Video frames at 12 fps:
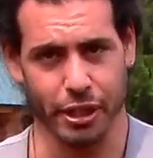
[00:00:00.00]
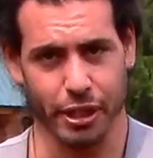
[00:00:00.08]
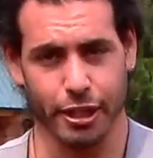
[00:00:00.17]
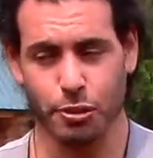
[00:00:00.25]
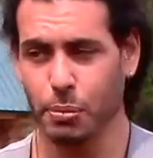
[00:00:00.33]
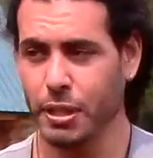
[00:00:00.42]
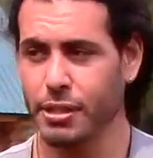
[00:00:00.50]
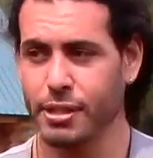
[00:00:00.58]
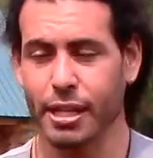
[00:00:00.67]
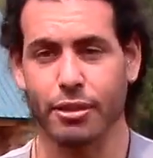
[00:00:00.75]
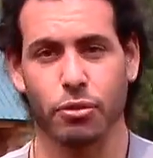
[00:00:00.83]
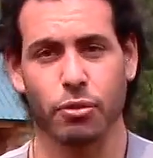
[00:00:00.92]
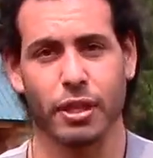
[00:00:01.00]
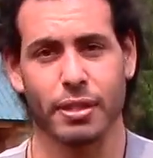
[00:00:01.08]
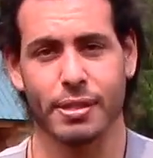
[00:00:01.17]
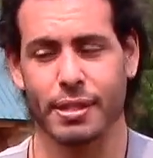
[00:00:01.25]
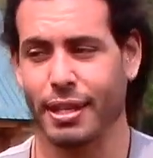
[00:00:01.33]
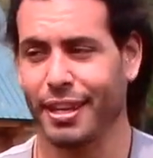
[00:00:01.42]
It means that
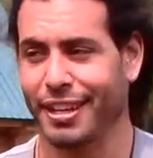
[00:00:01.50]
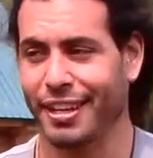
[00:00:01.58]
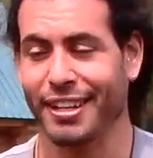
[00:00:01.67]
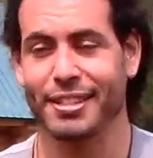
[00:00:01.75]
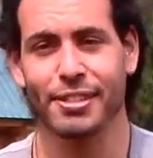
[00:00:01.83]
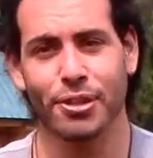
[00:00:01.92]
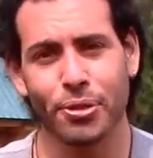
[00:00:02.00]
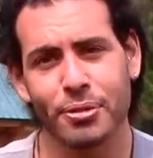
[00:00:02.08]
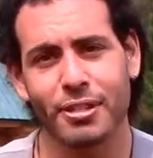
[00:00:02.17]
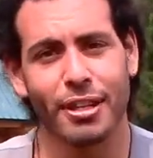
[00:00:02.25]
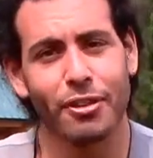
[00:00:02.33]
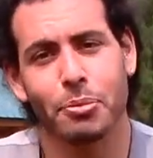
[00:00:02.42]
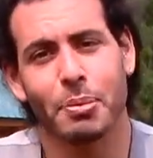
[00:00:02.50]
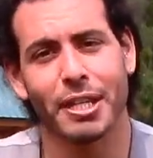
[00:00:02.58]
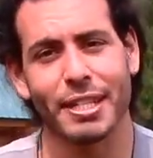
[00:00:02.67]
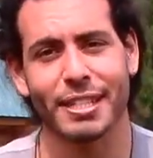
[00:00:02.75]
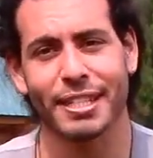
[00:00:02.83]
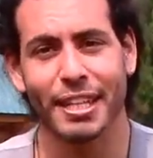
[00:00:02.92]
this uh, excuse that everybody
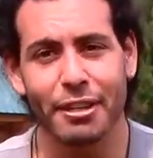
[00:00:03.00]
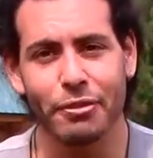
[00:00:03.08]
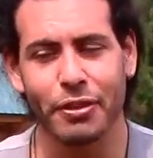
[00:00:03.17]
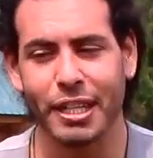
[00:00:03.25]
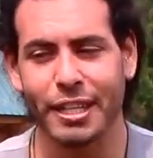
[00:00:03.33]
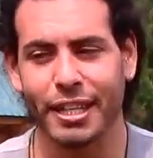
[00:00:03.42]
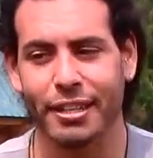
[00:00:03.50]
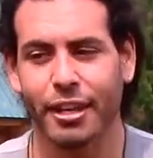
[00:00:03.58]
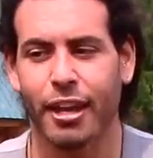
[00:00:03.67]
is giving that,